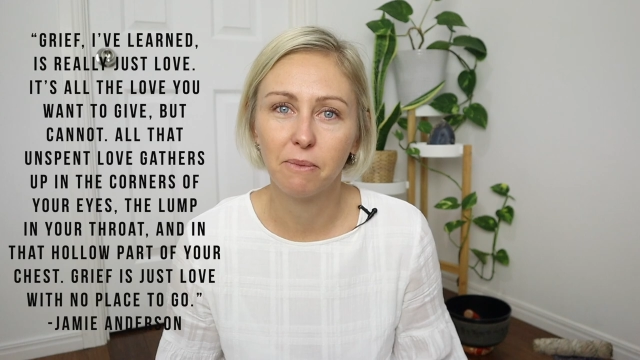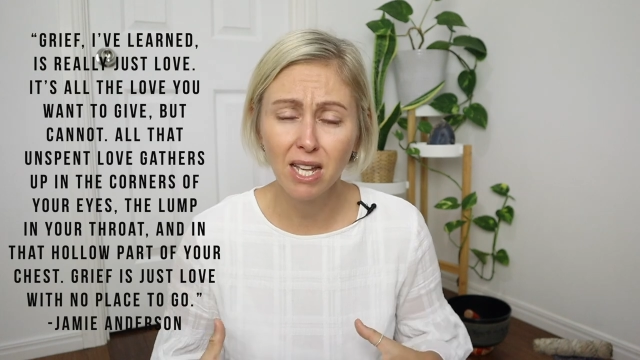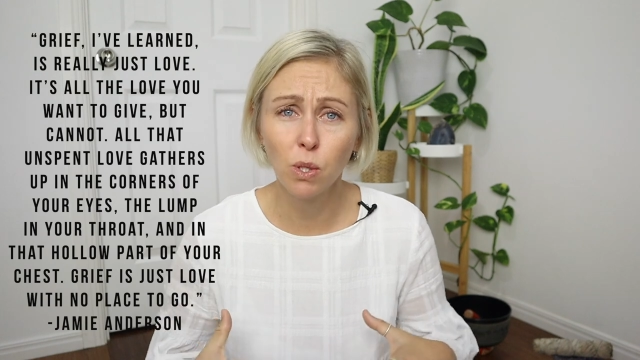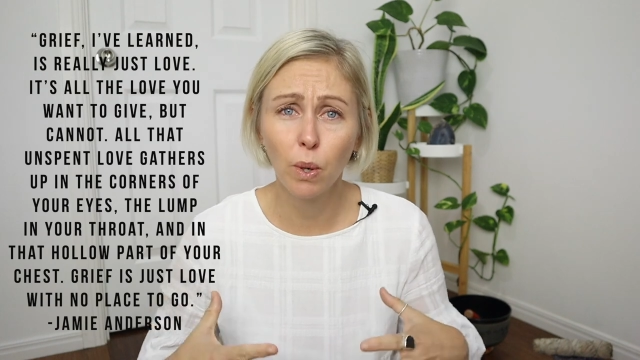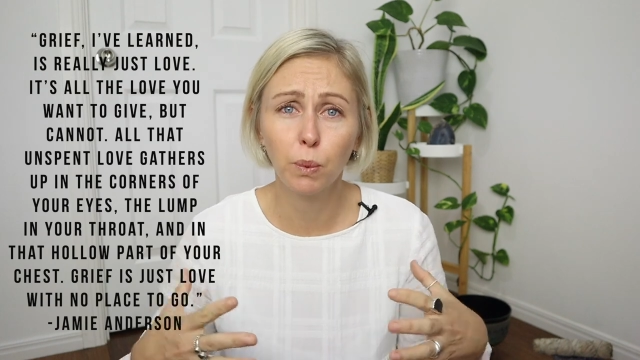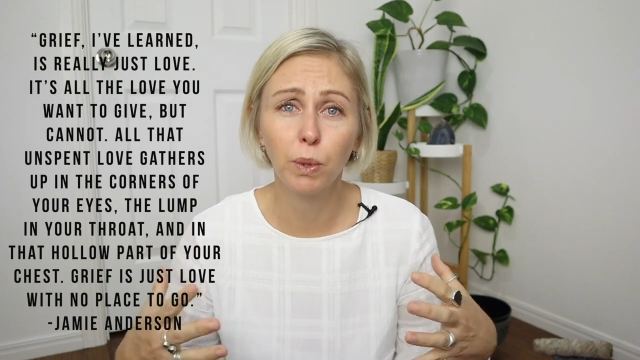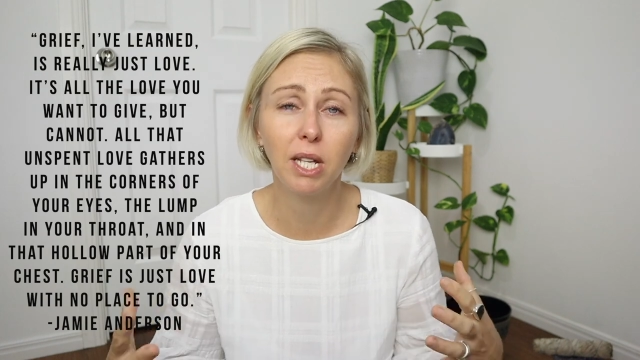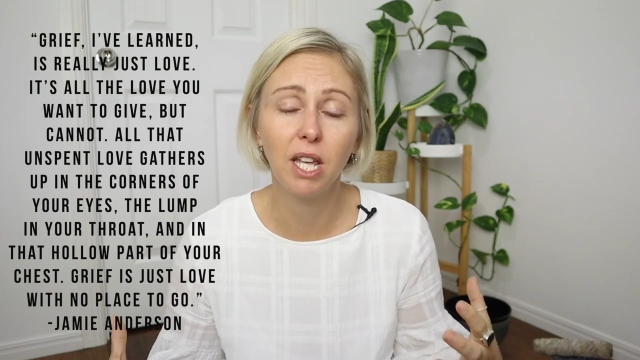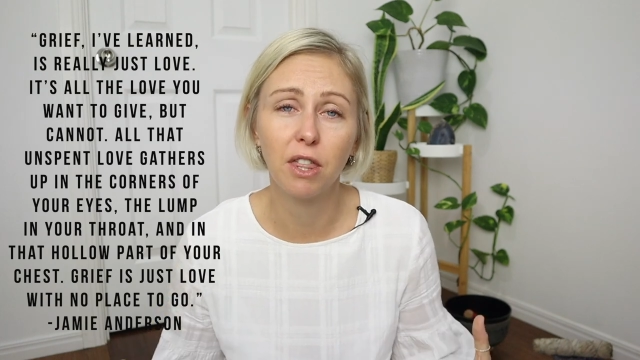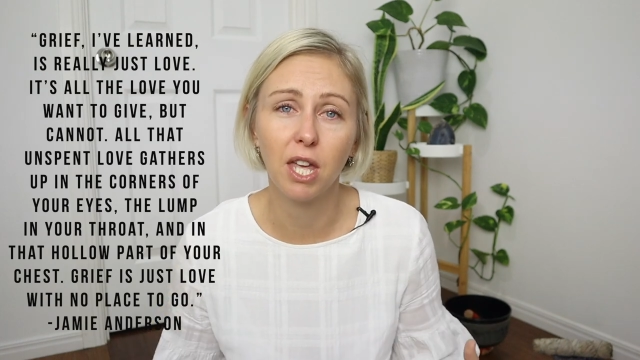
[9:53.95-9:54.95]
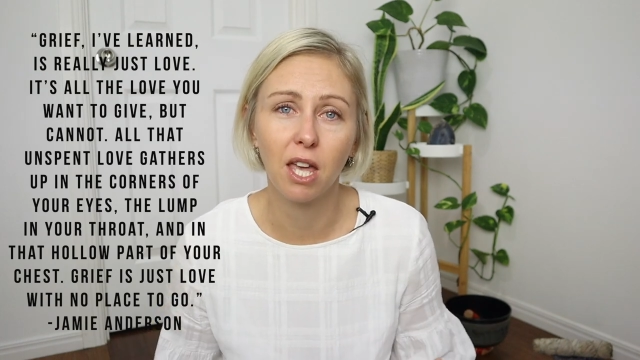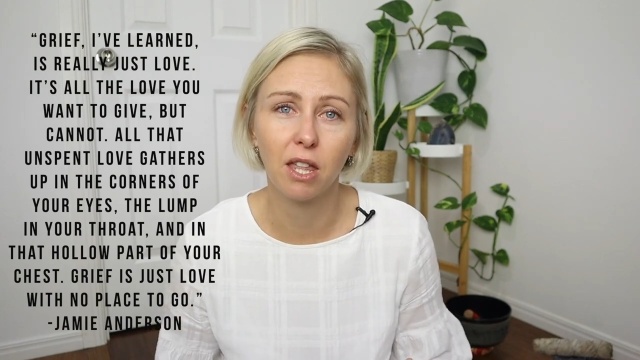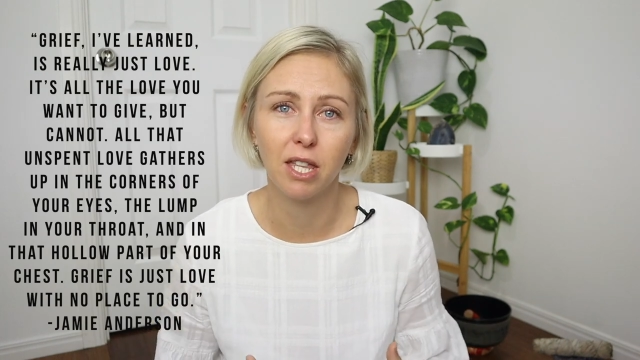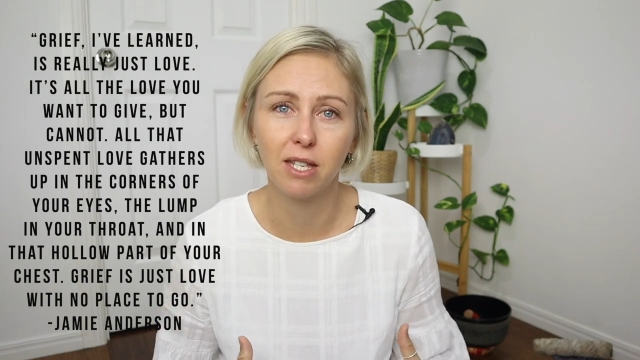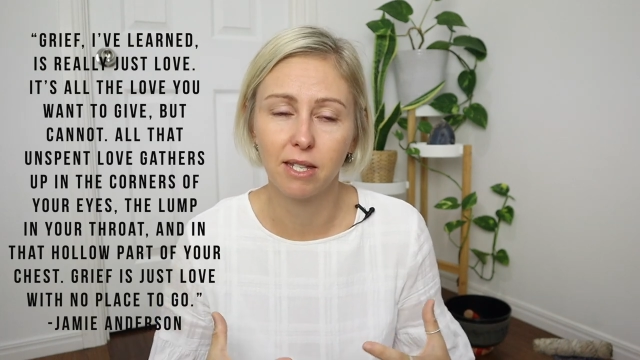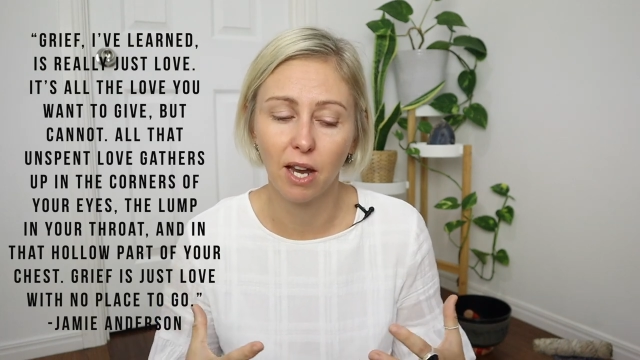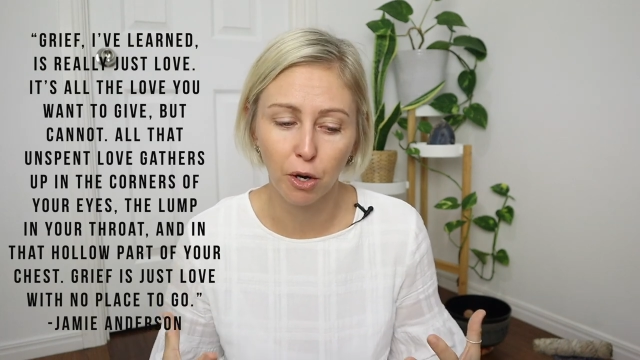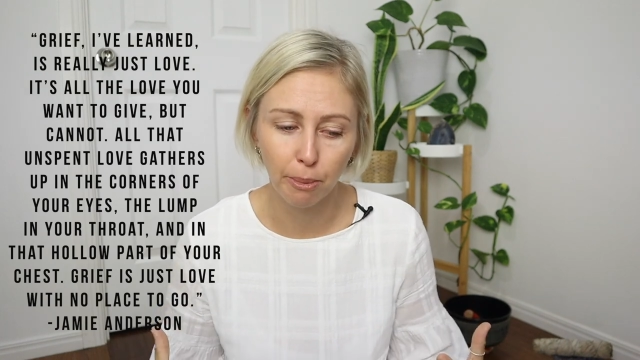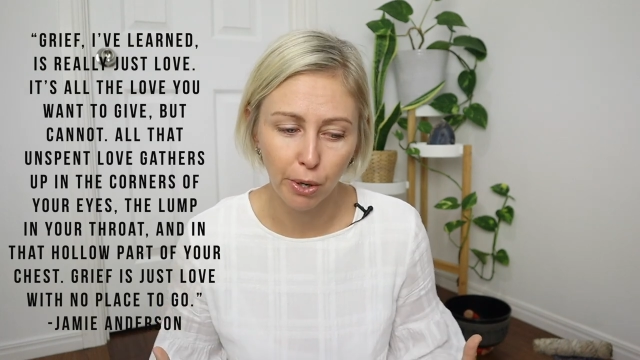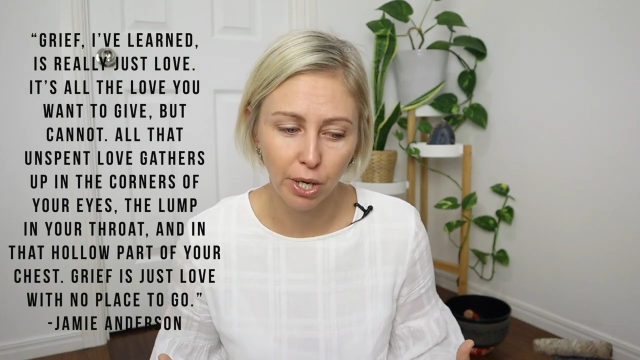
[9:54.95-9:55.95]
And so I really think this
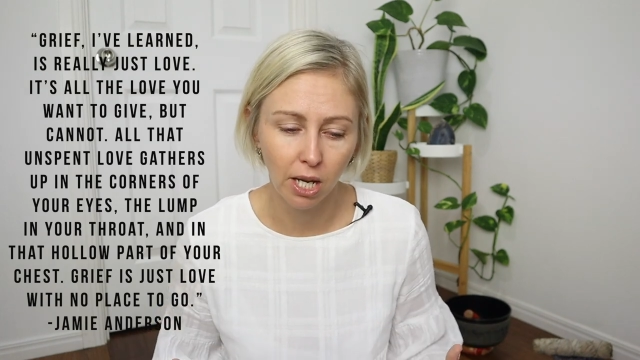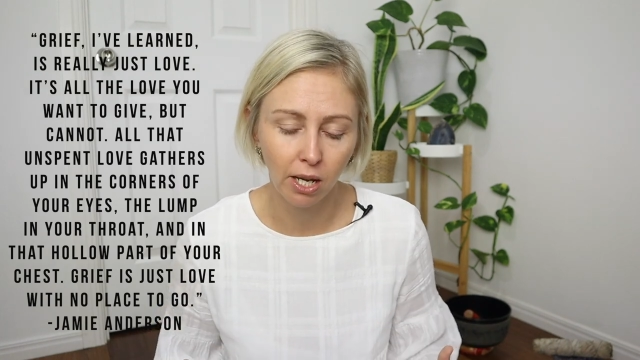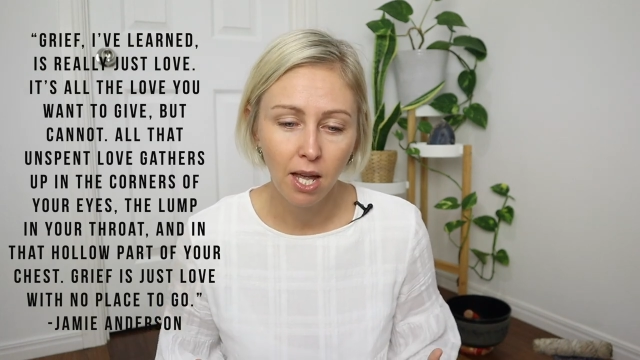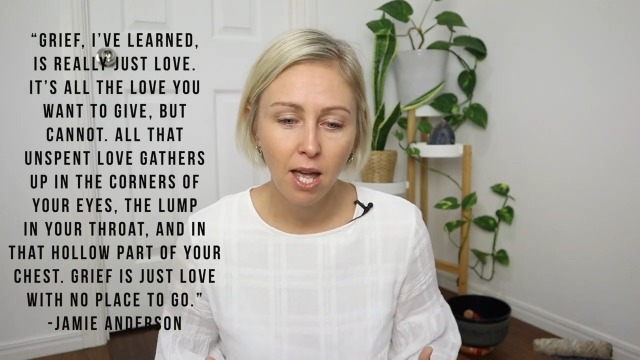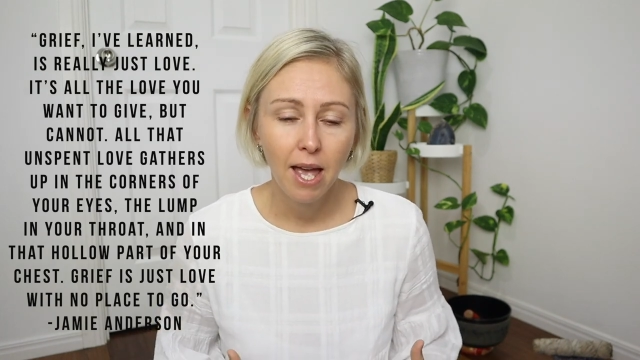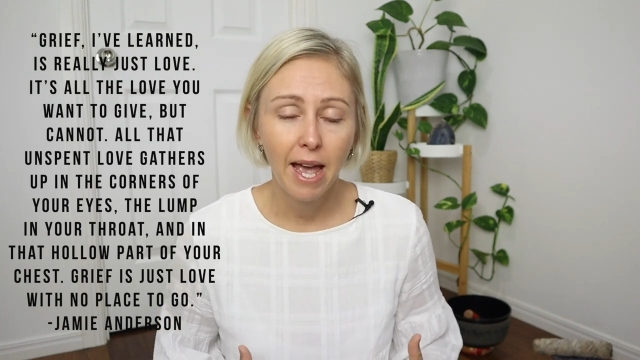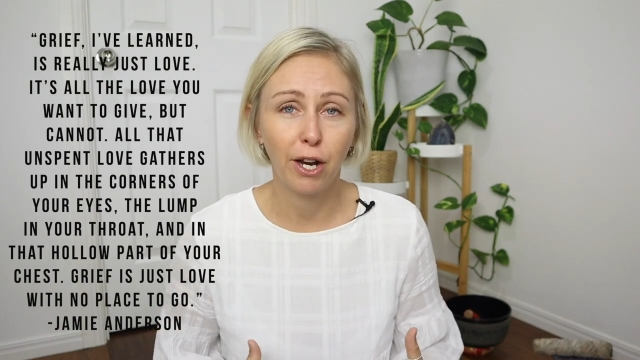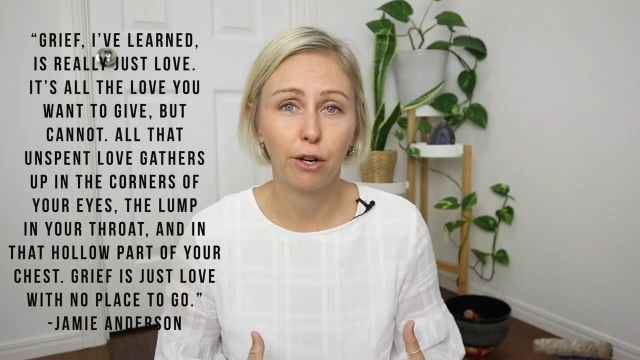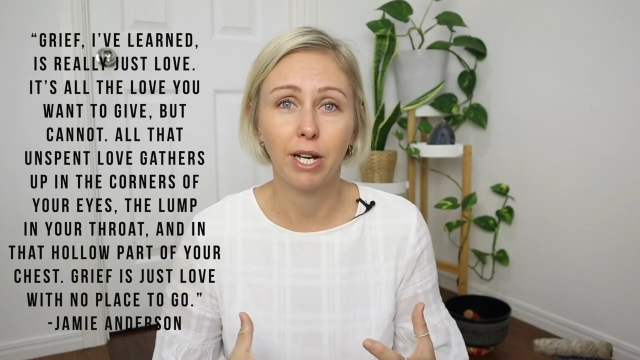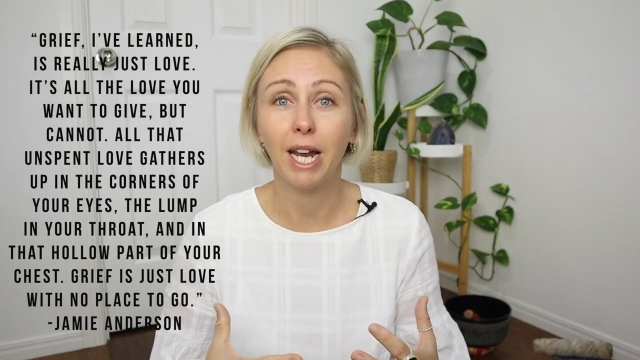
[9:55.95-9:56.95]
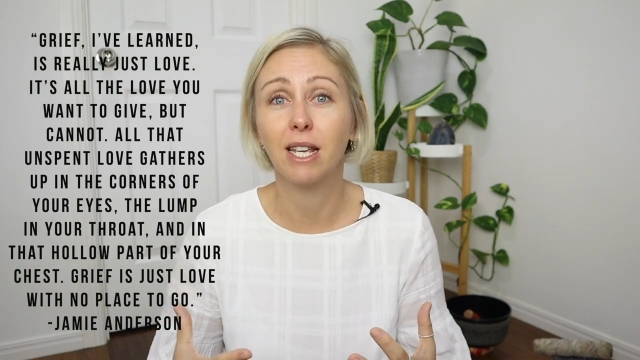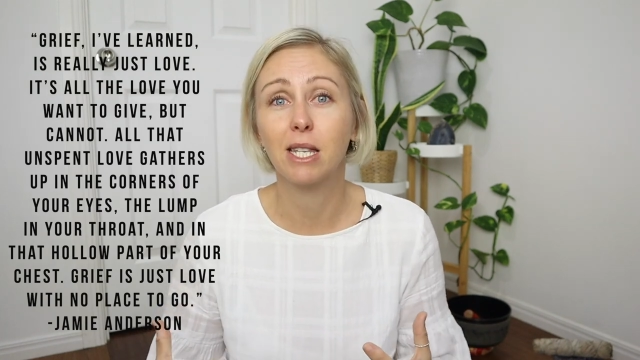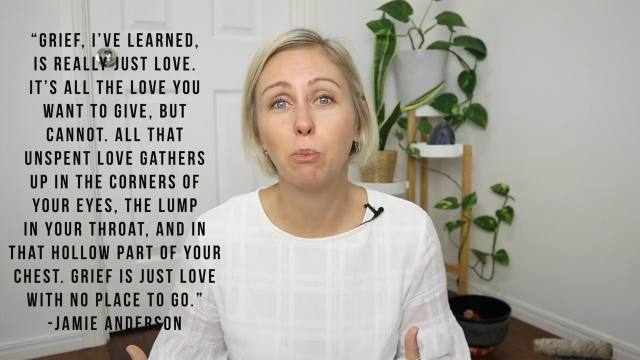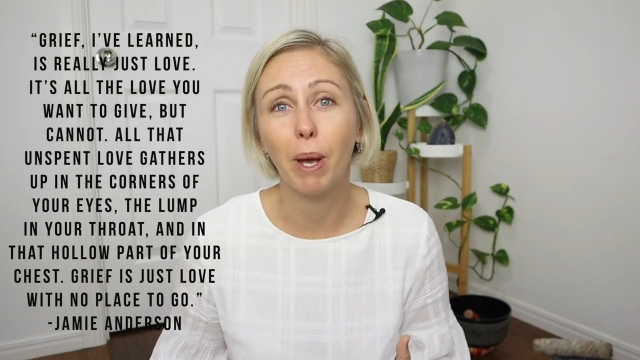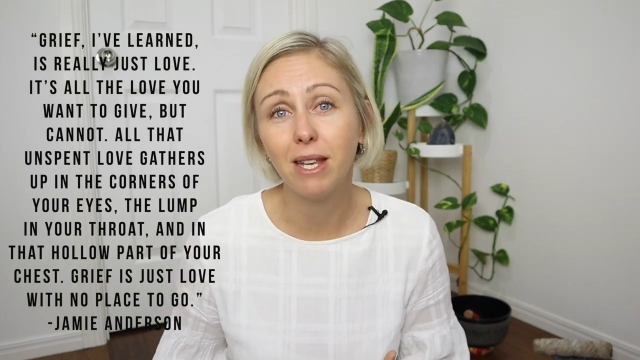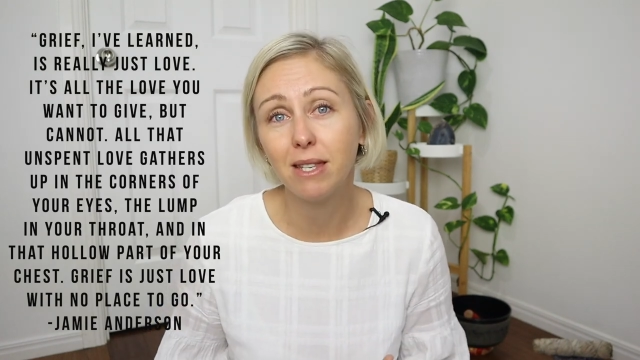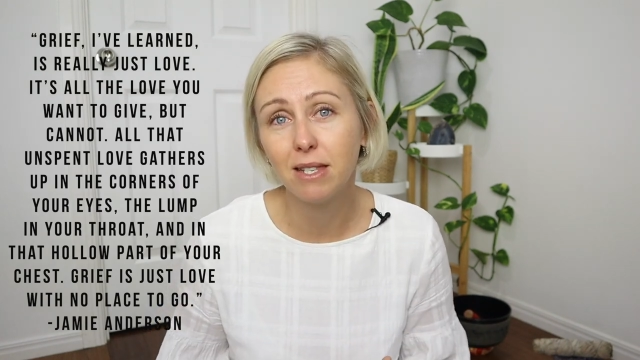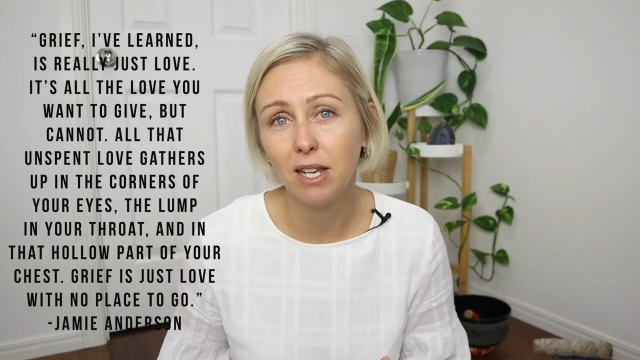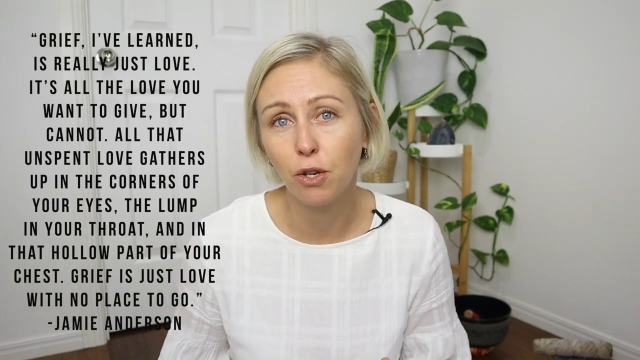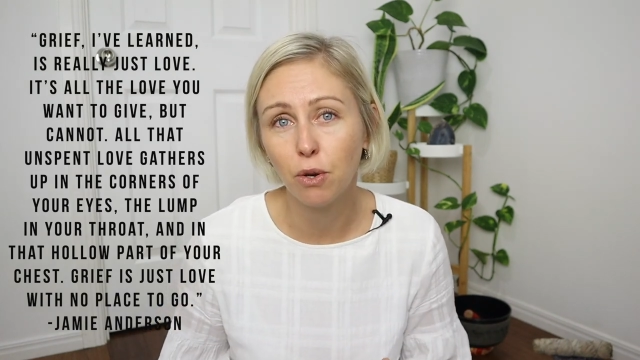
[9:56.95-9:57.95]
ceremony and creating
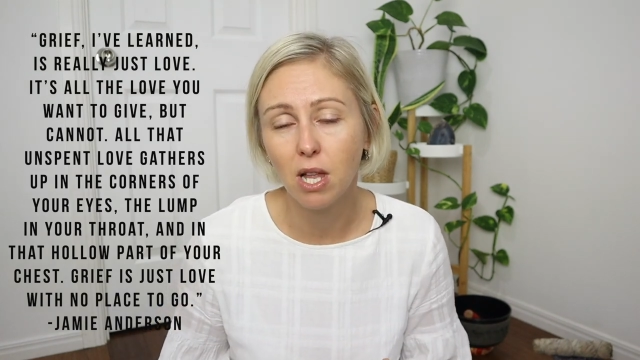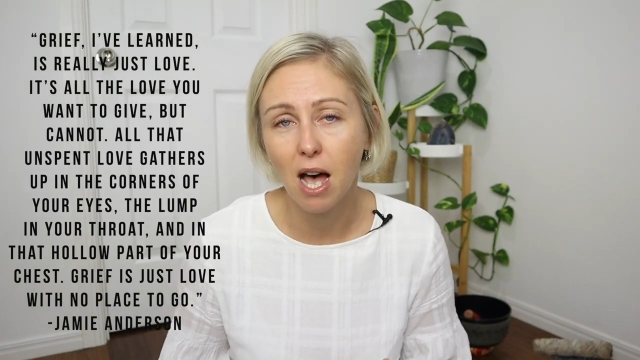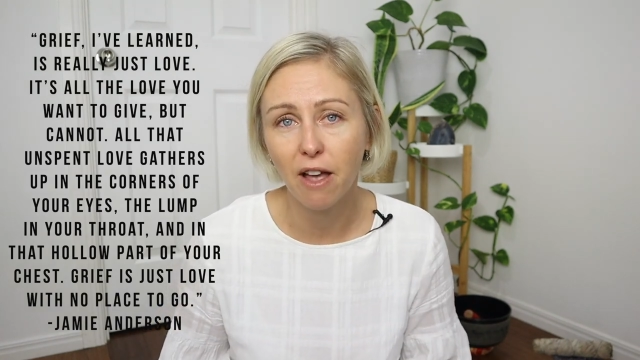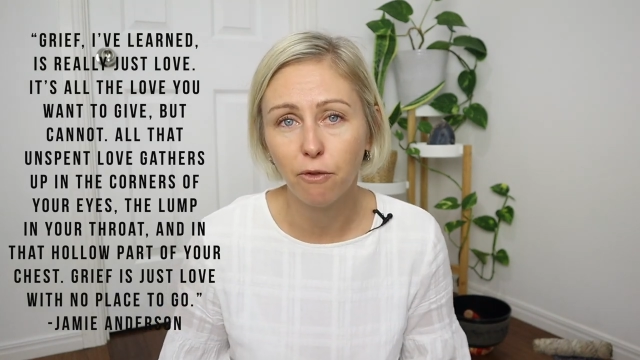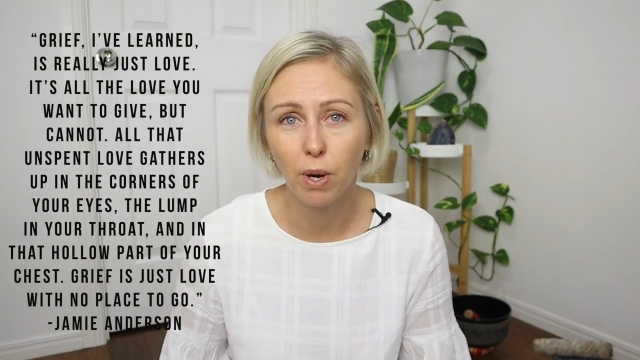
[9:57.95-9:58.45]
spaces in your life,